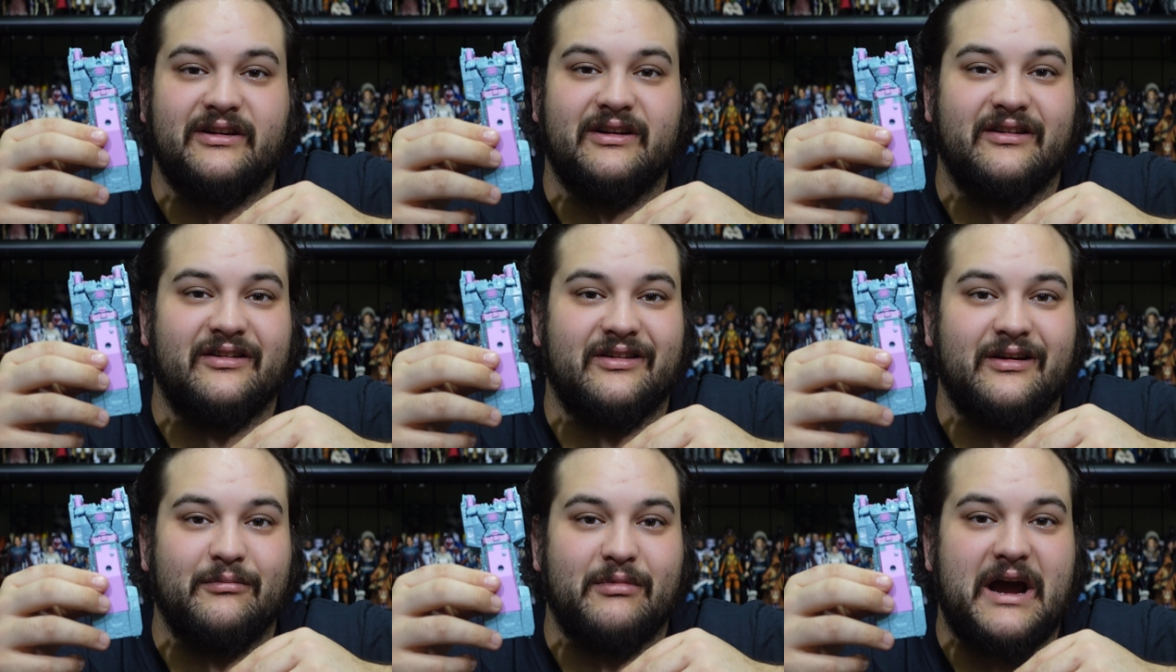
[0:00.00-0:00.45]

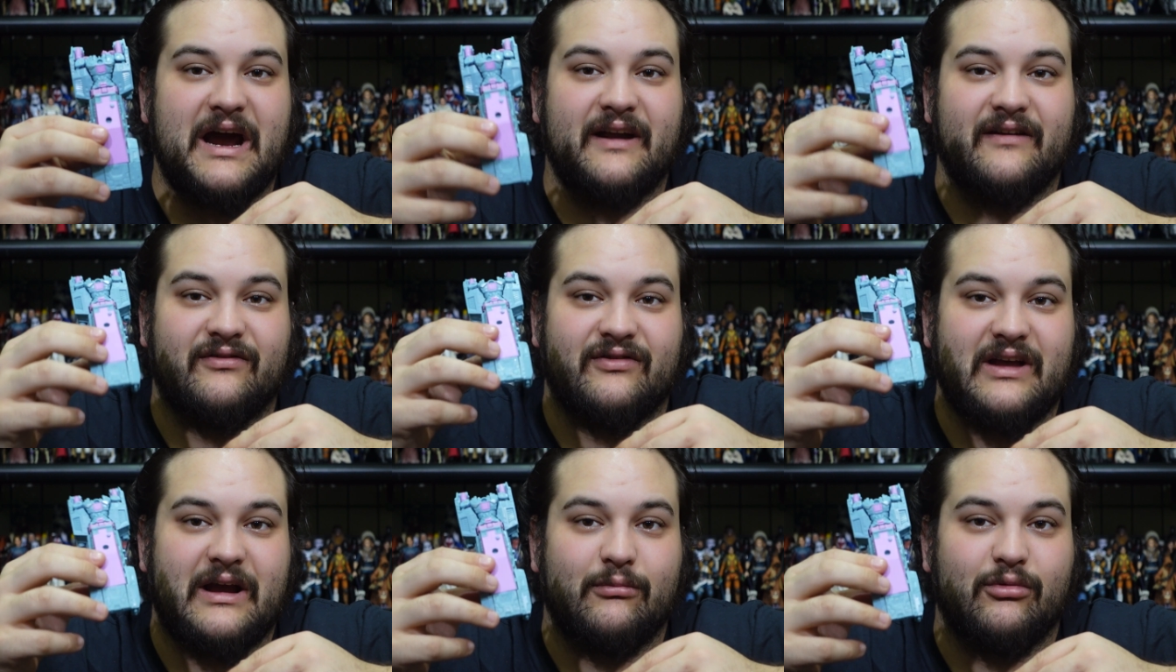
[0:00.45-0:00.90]
into some kind
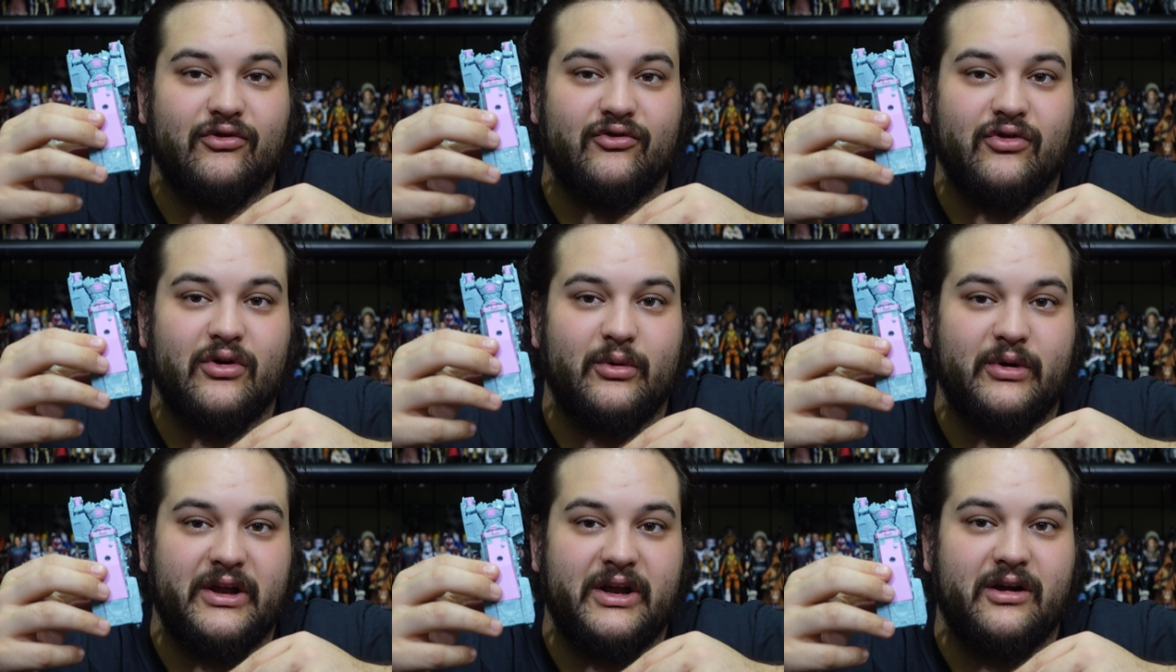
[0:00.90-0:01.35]
of
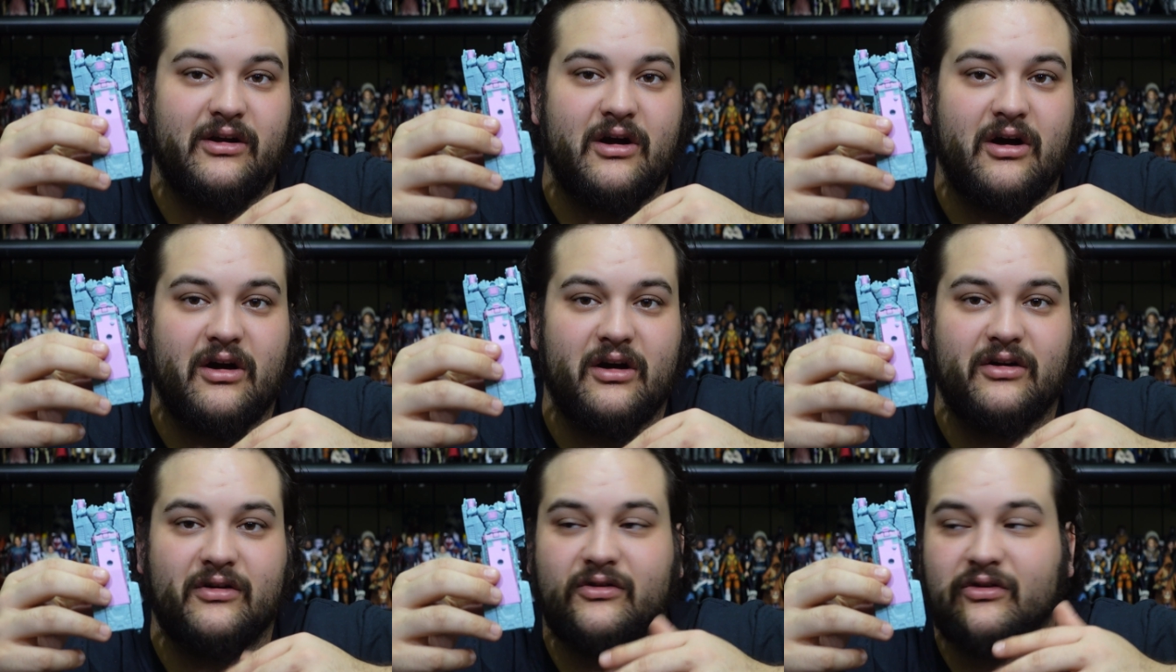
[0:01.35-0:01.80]
cybertronian
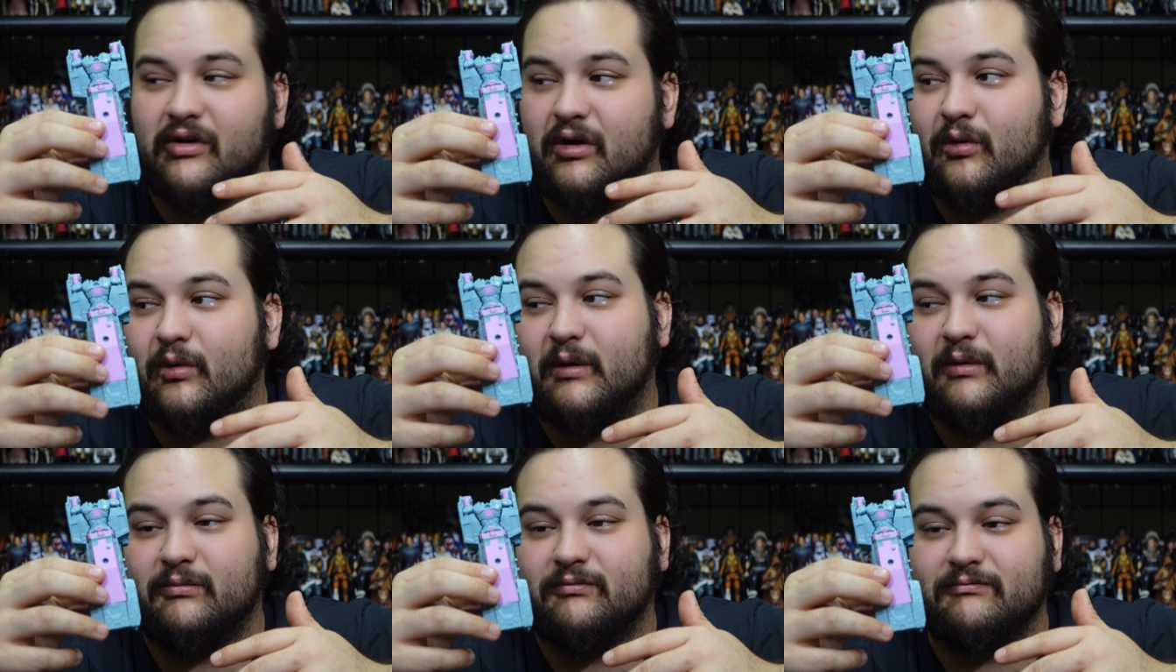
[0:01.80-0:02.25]
car
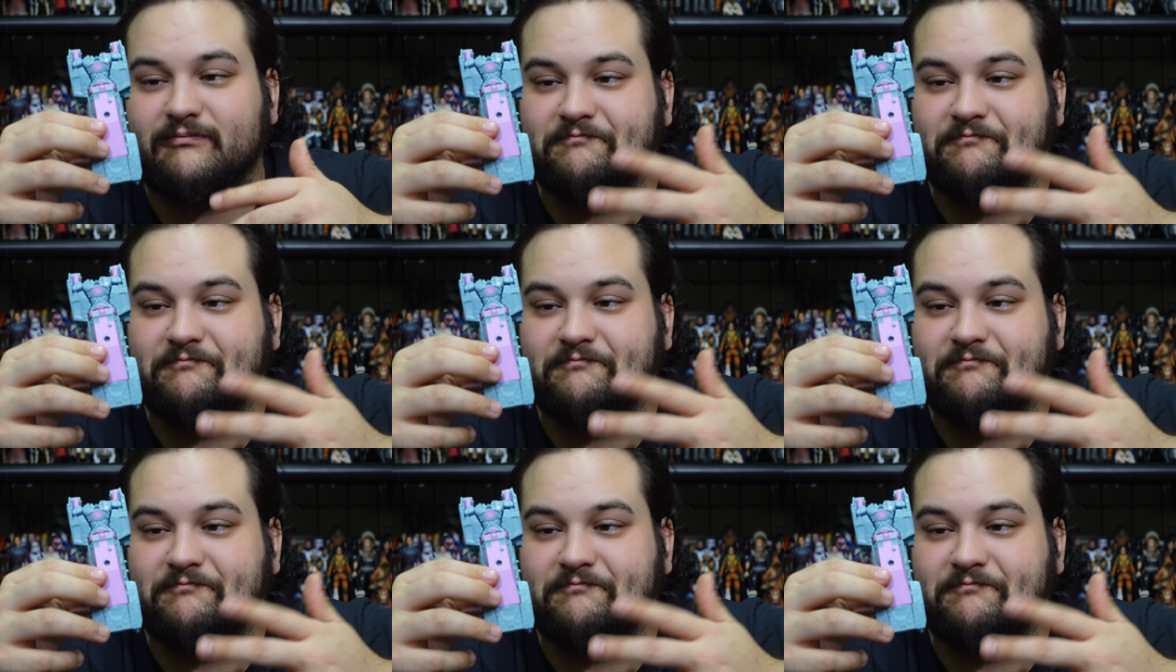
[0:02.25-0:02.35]
so